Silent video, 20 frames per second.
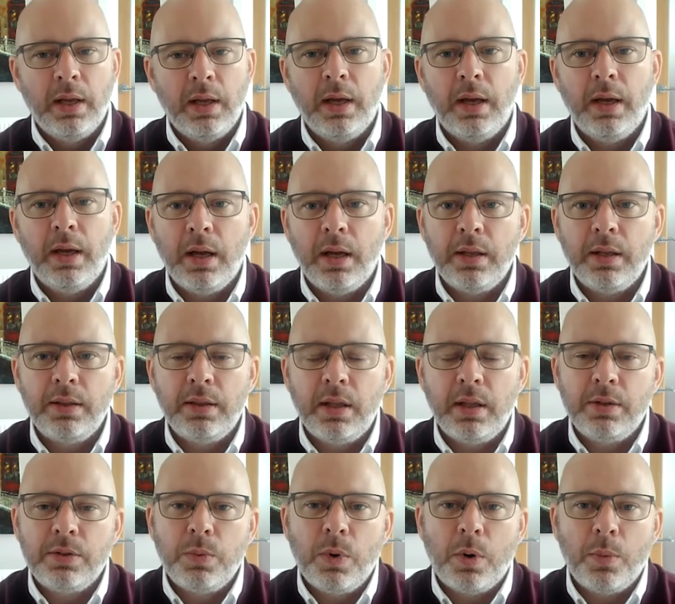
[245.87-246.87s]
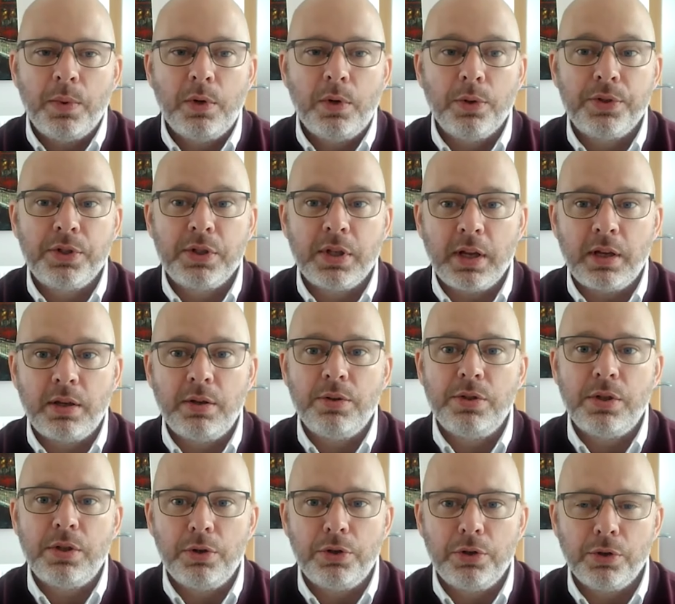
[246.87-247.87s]
Uh, there's what we call
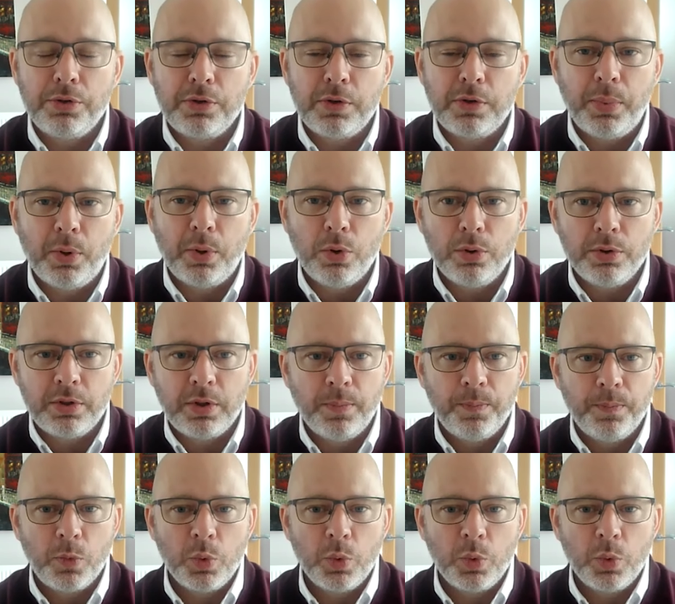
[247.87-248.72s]
psychosocial support,